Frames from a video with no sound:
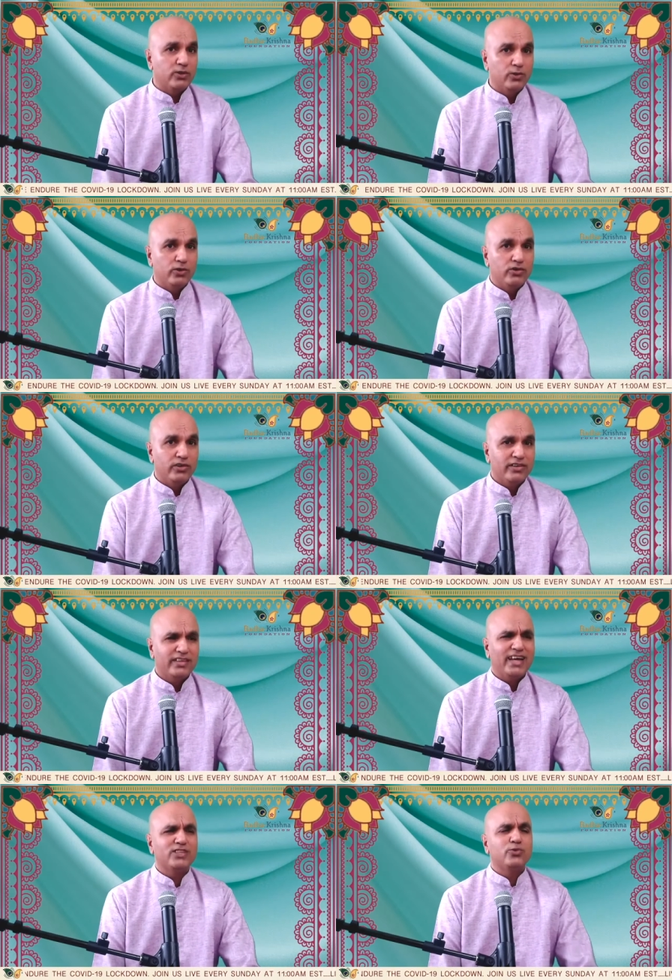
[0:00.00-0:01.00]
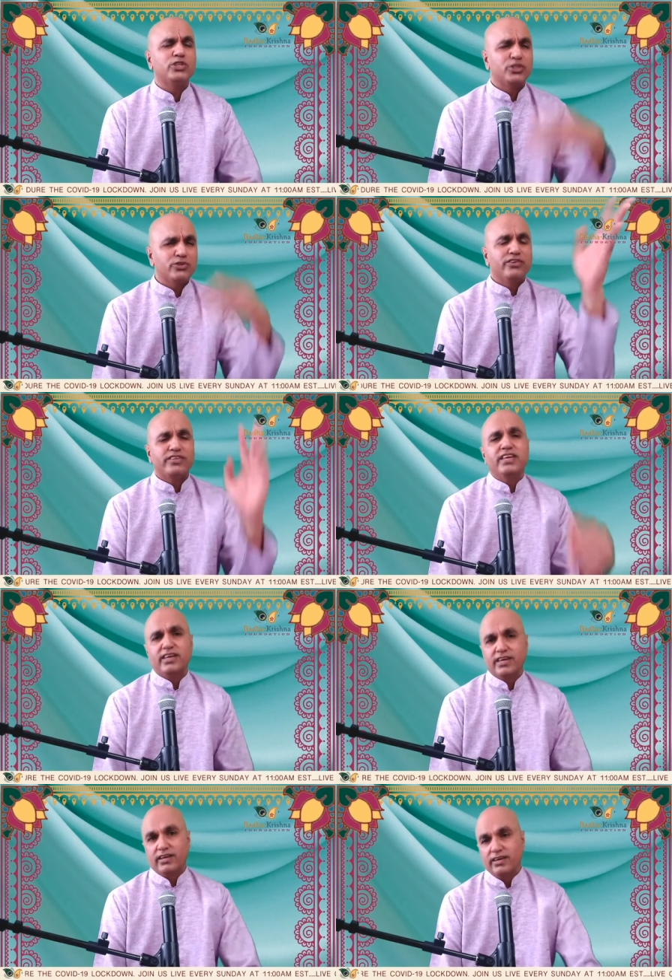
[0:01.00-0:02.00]
that goal. That is wishful
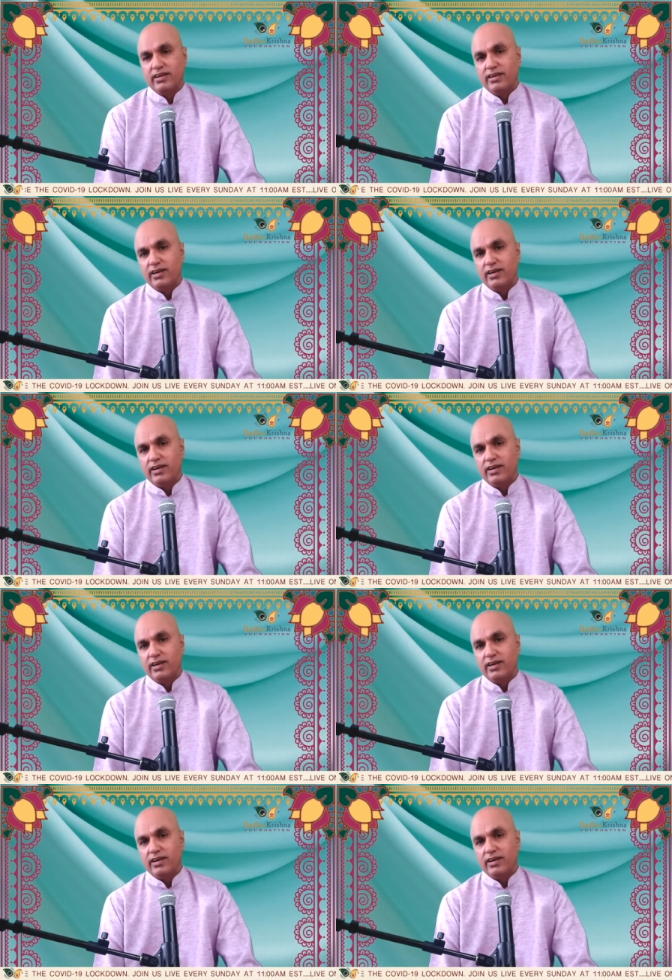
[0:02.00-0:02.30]
thinking.